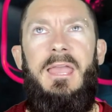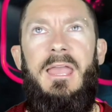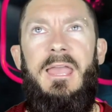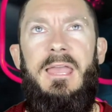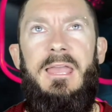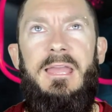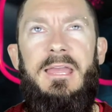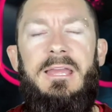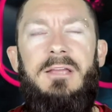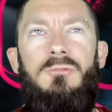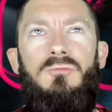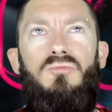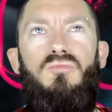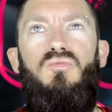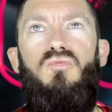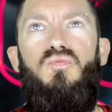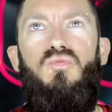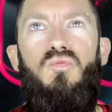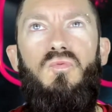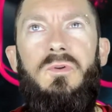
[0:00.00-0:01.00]
It
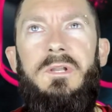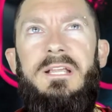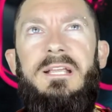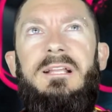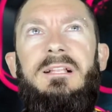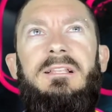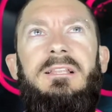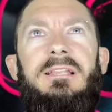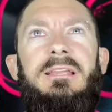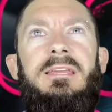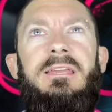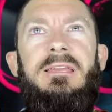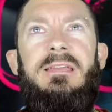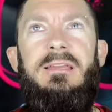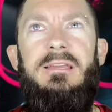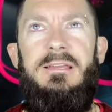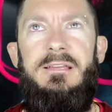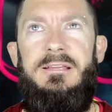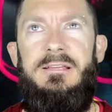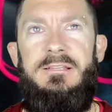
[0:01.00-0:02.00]
really
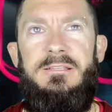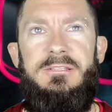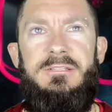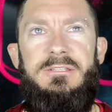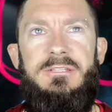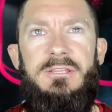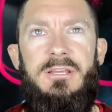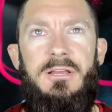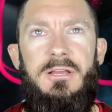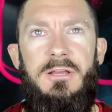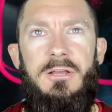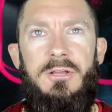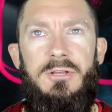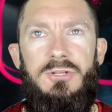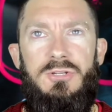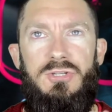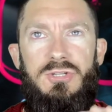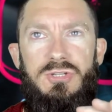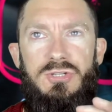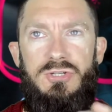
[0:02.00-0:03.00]
is
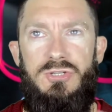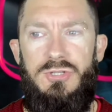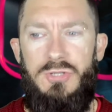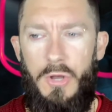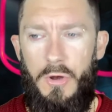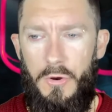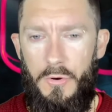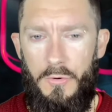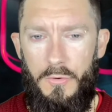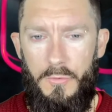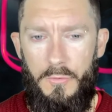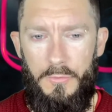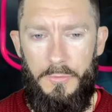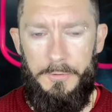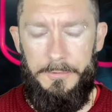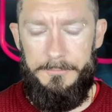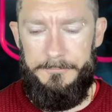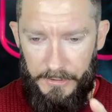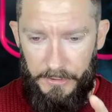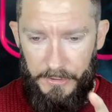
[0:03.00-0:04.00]
so,
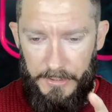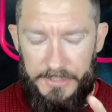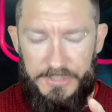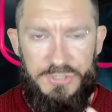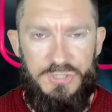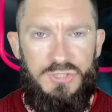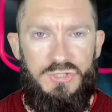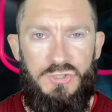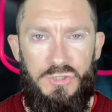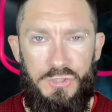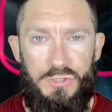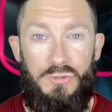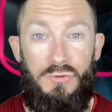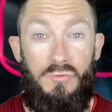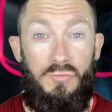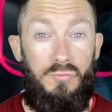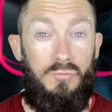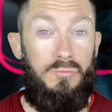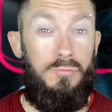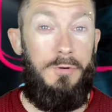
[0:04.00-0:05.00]
it's just
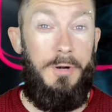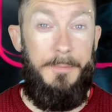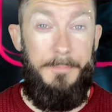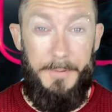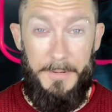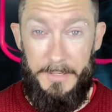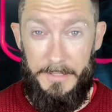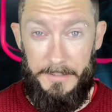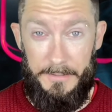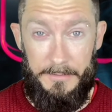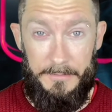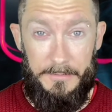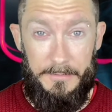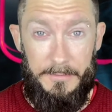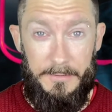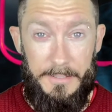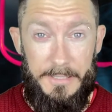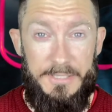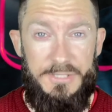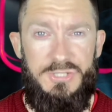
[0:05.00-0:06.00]
gripping.
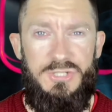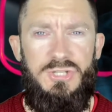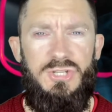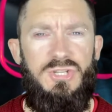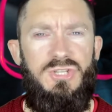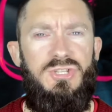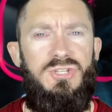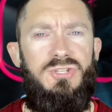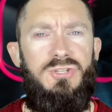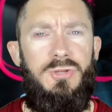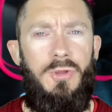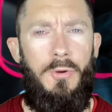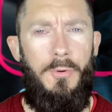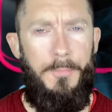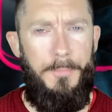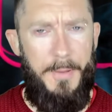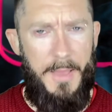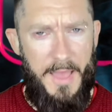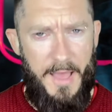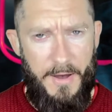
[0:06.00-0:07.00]
It's just so
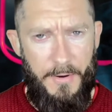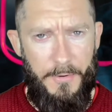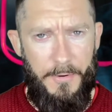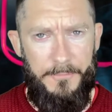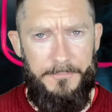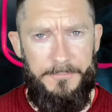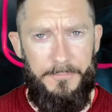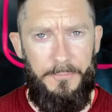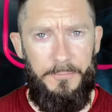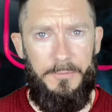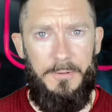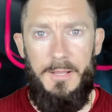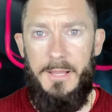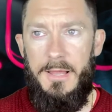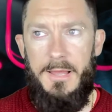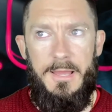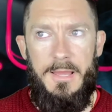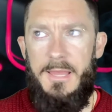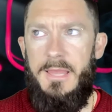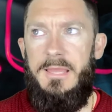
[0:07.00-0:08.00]
powerful,
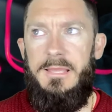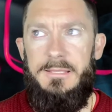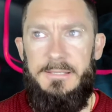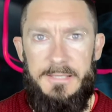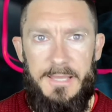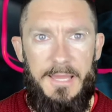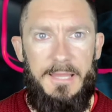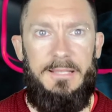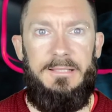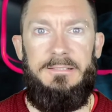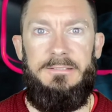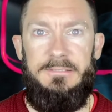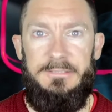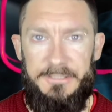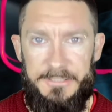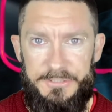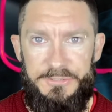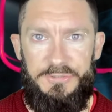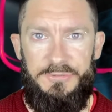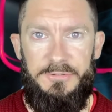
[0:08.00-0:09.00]
yet
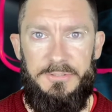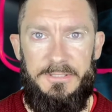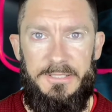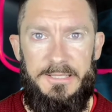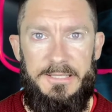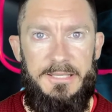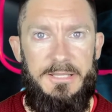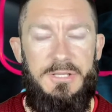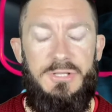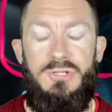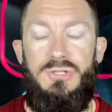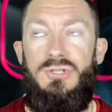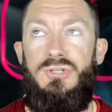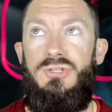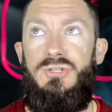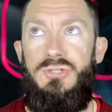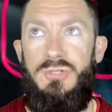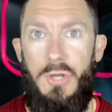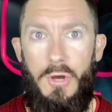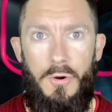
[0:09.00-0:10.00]
literally
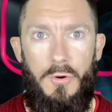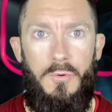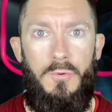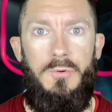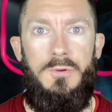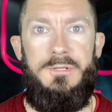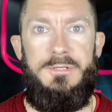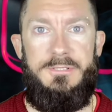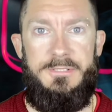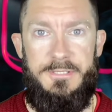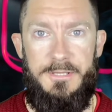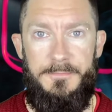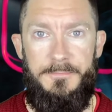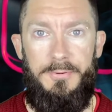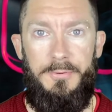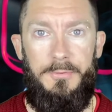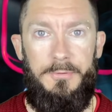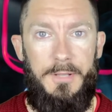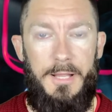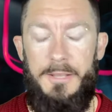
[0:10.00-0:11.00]
so
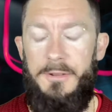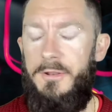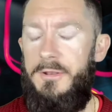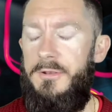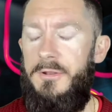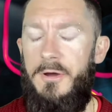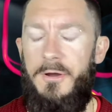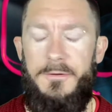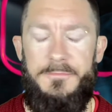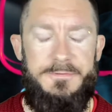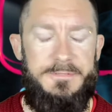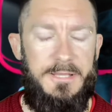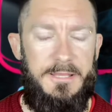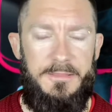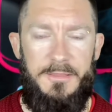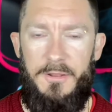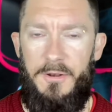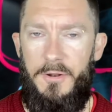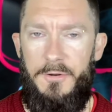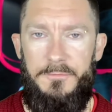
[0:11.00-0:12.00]
simple. And I know I've said
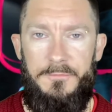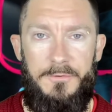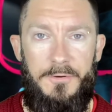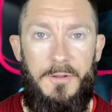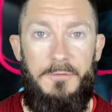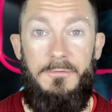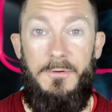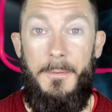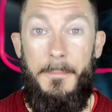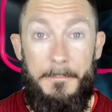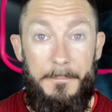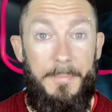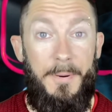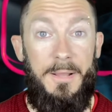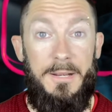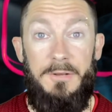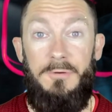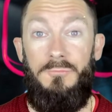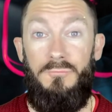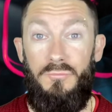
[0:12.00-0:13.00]
that over and over,
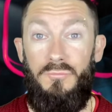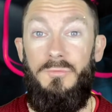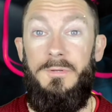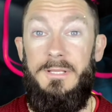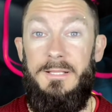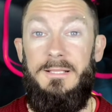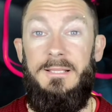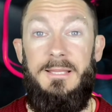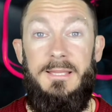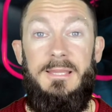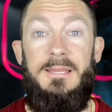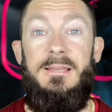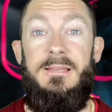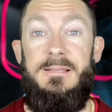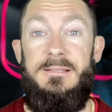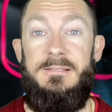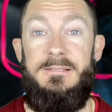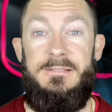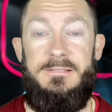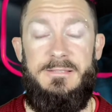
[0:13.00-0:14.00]
but it really
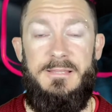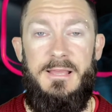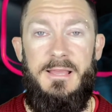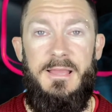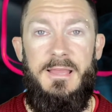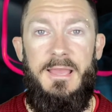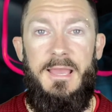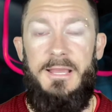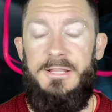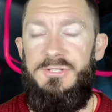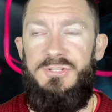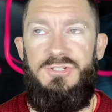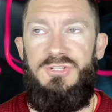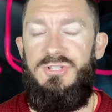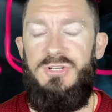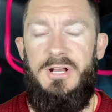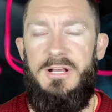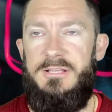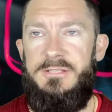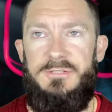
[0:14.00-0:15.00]
is. It's
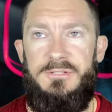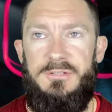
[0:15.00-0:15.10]
just,